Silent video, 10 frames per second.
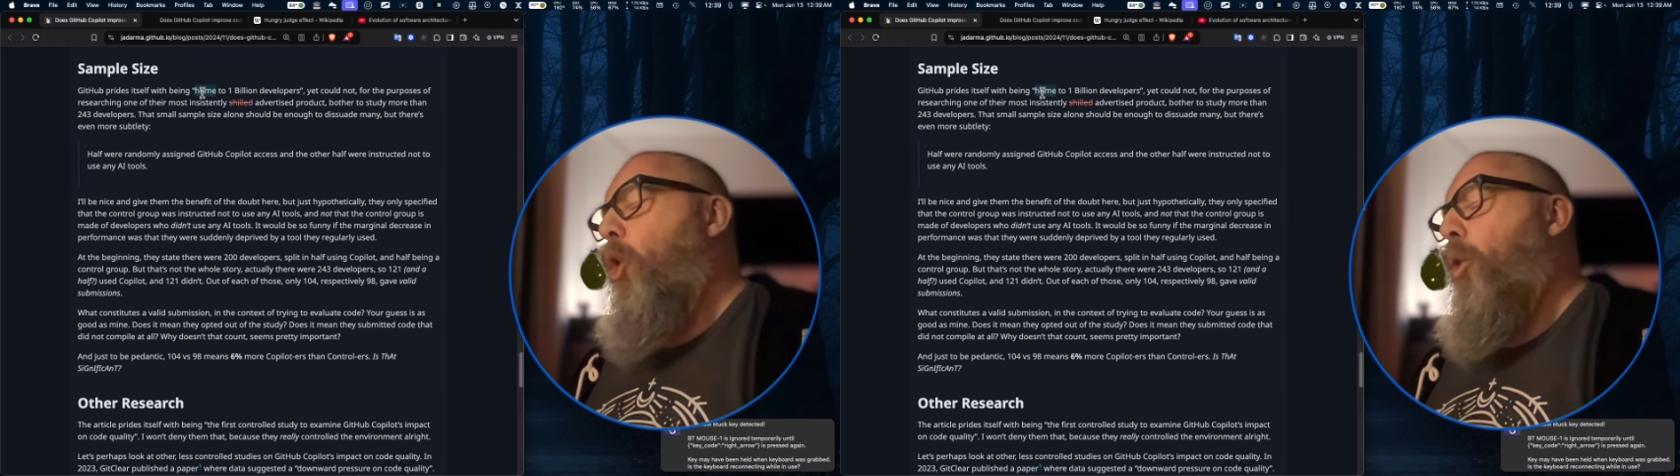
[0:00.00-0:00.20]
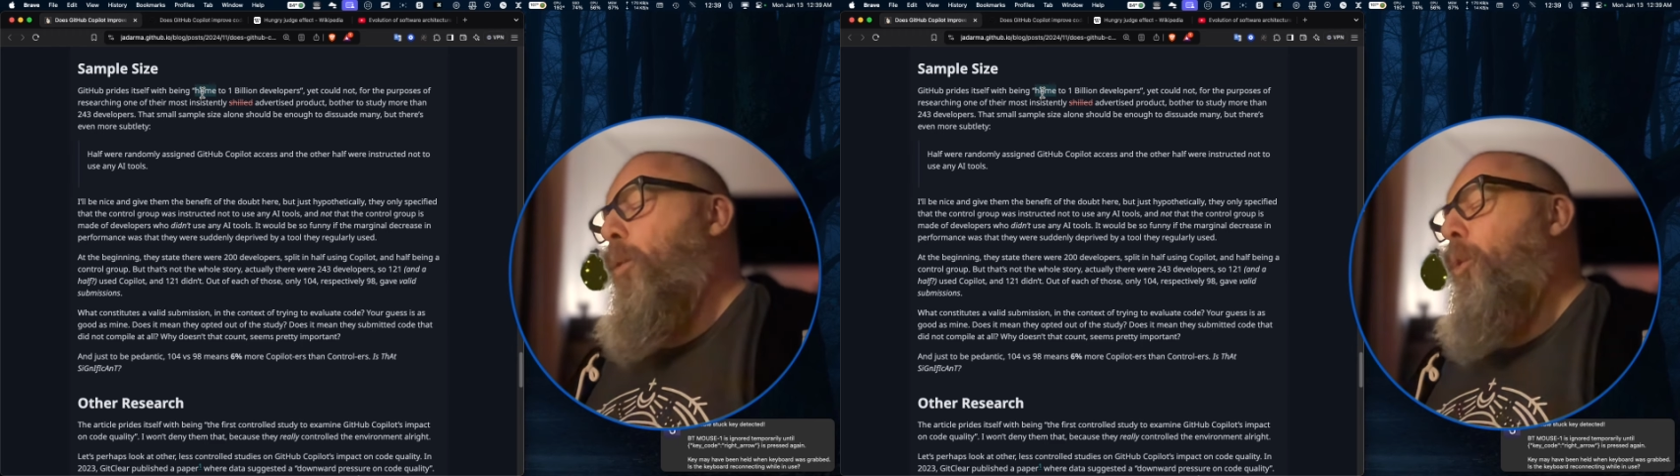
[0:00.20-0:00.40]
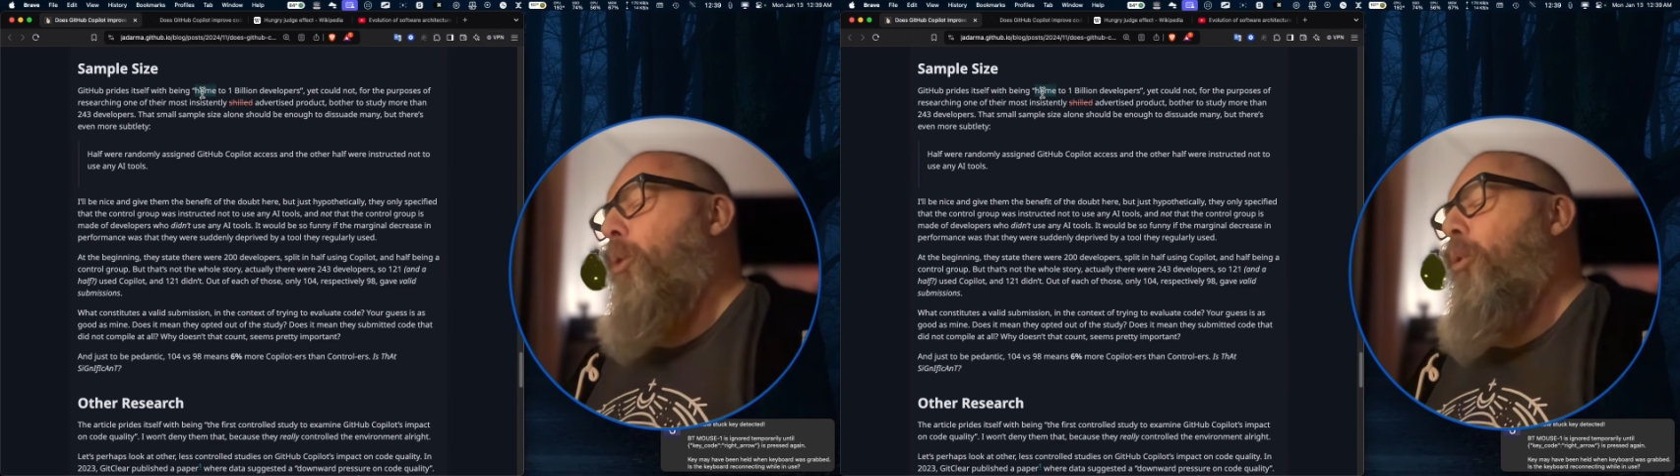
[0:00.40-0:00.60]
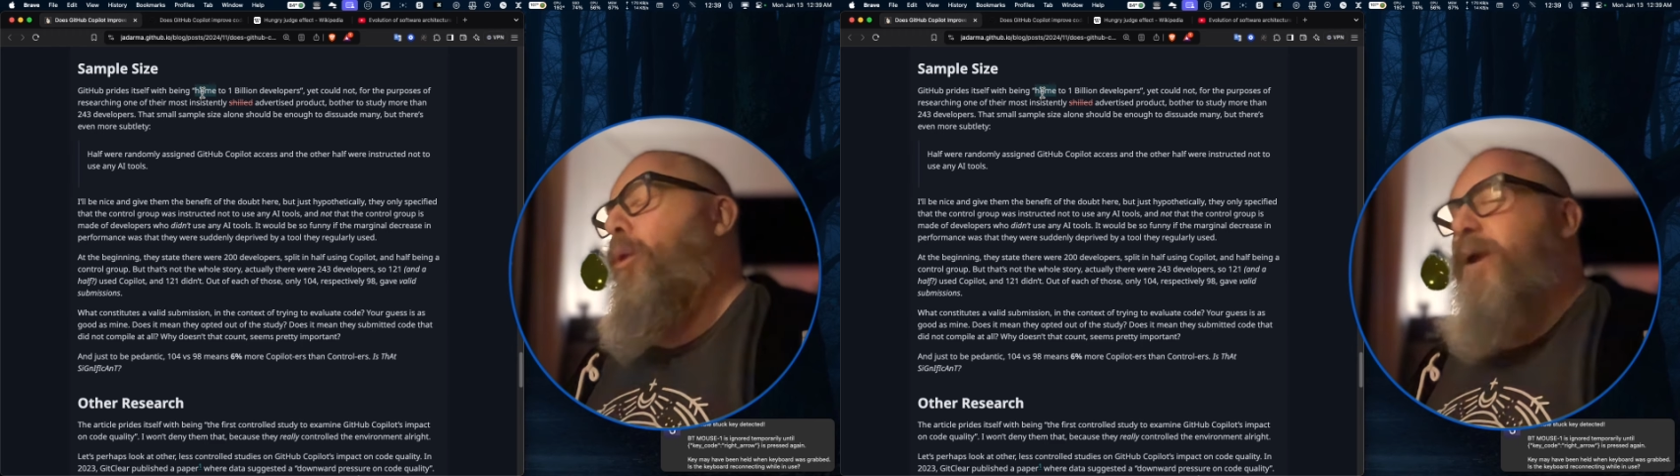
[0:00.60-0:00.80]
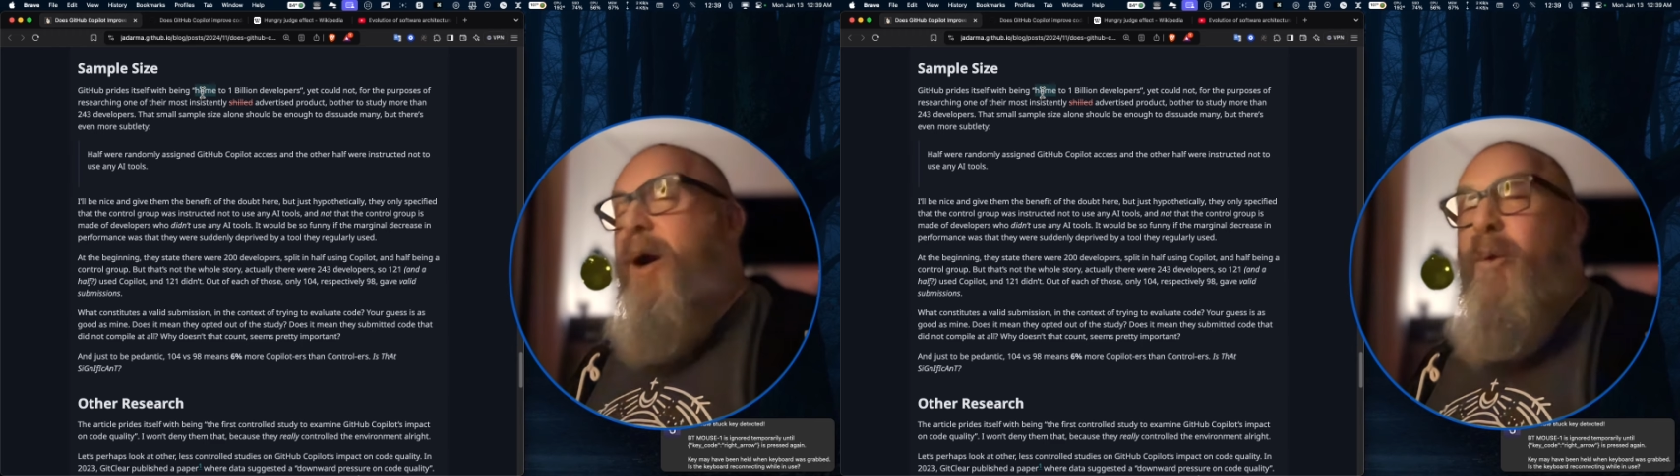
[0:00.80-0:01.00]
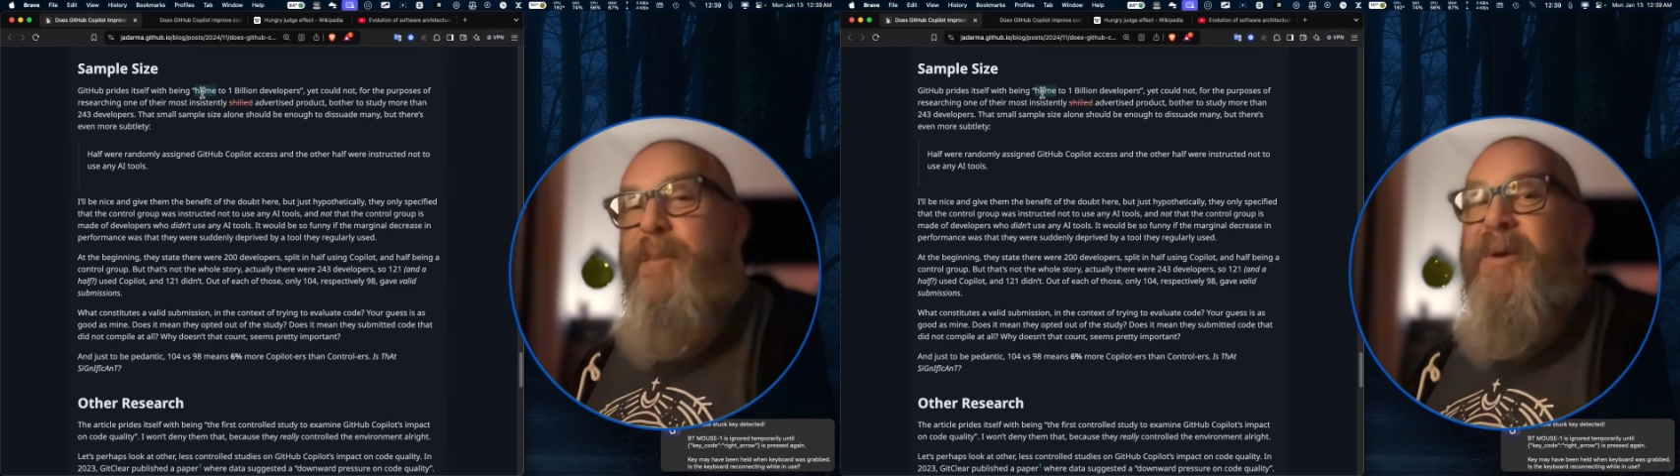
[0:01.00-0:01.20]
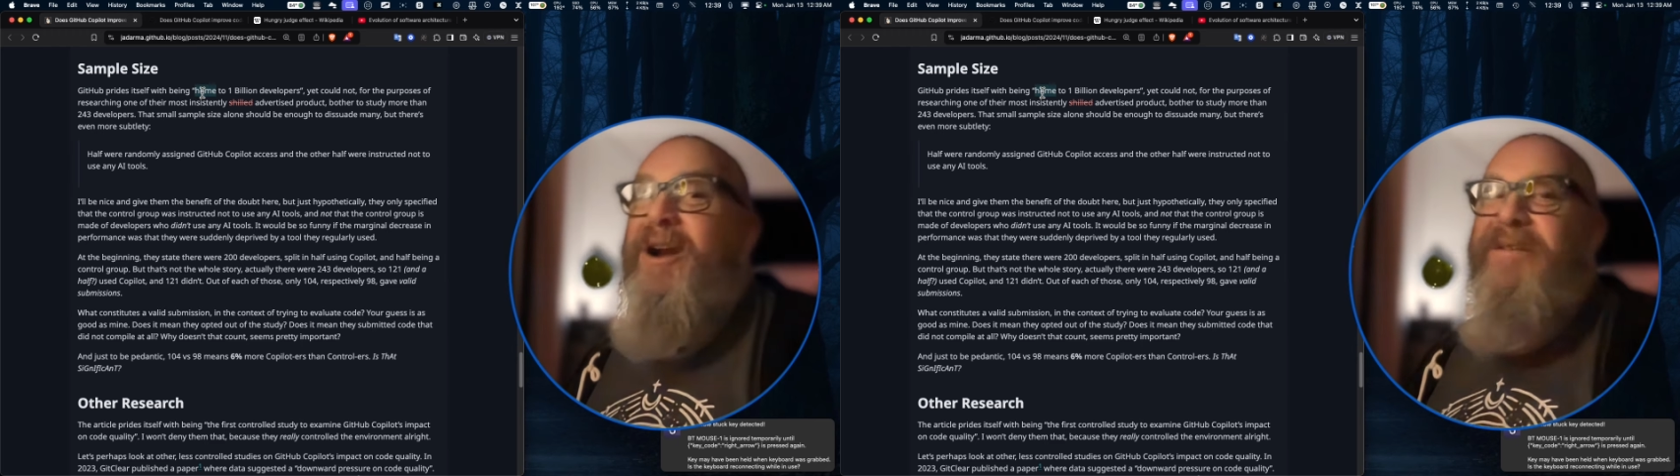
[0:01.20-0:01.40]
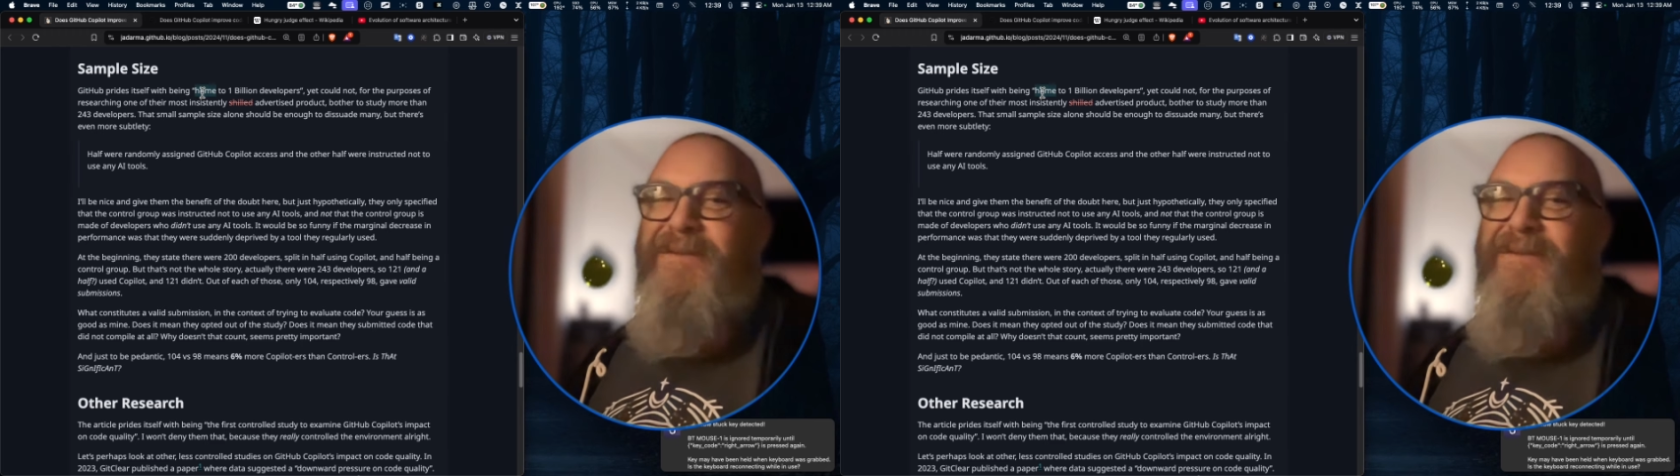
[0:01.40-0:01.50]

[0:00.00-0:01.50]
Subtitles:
Oh, no, we put our